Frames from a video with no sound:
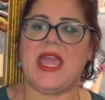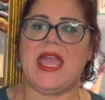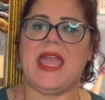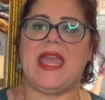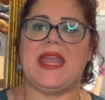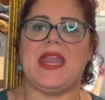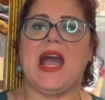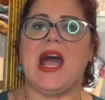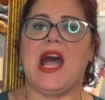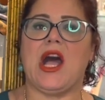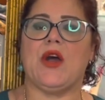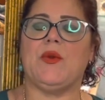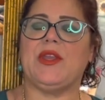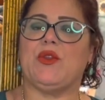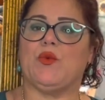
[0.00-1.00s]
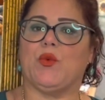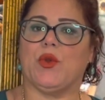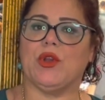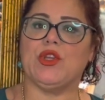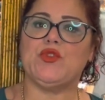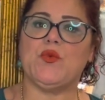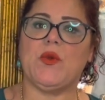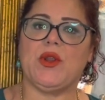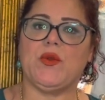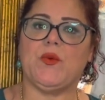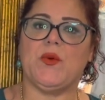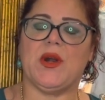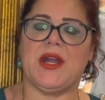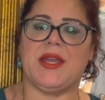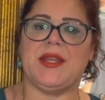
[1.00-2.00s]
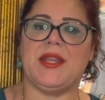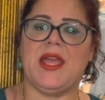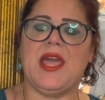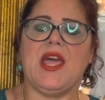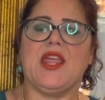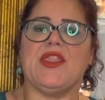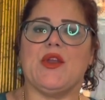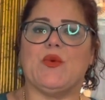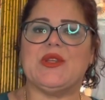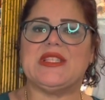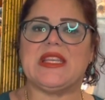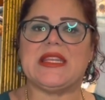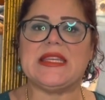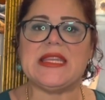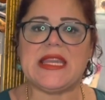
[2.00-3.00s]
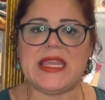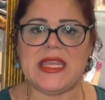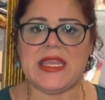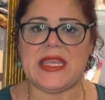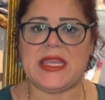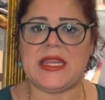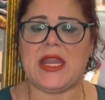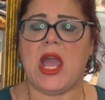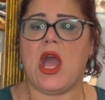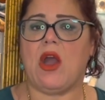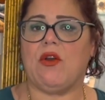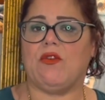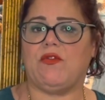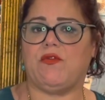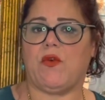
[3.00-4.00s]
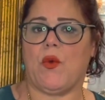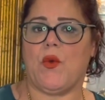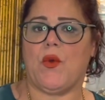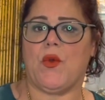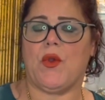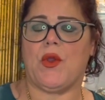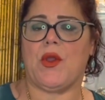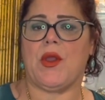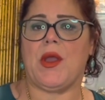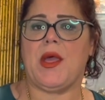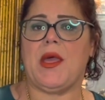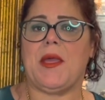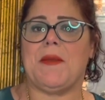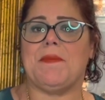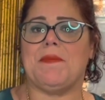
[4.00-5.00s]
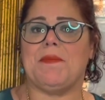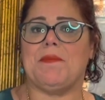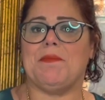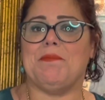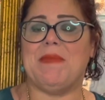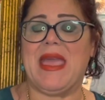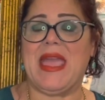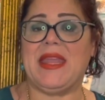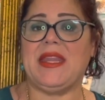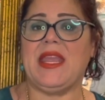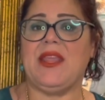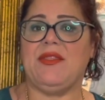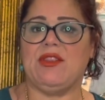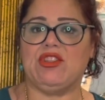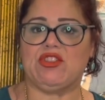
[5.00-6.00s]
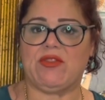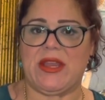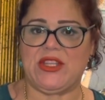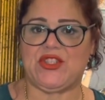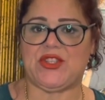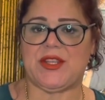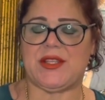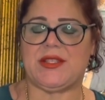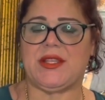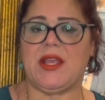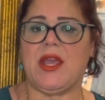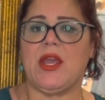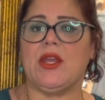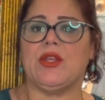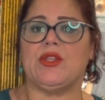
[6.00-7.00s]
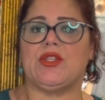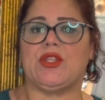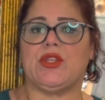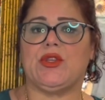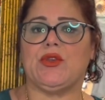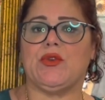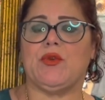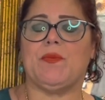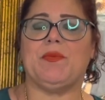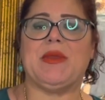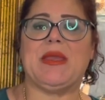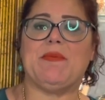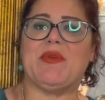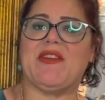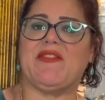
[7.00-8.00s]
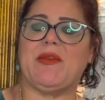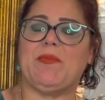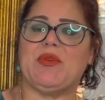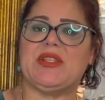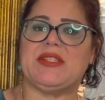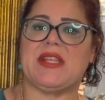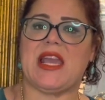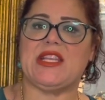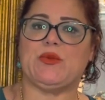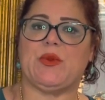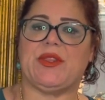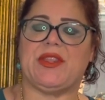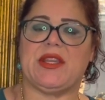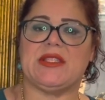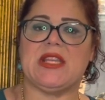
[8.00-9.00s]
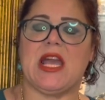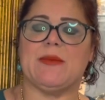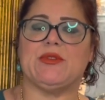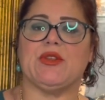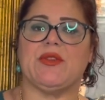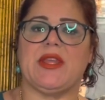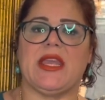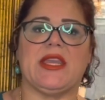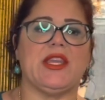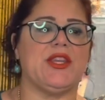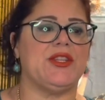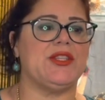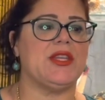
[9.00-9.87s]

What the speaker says: and how in World War I there was a need for men in the trenches to be very precise with their time so they could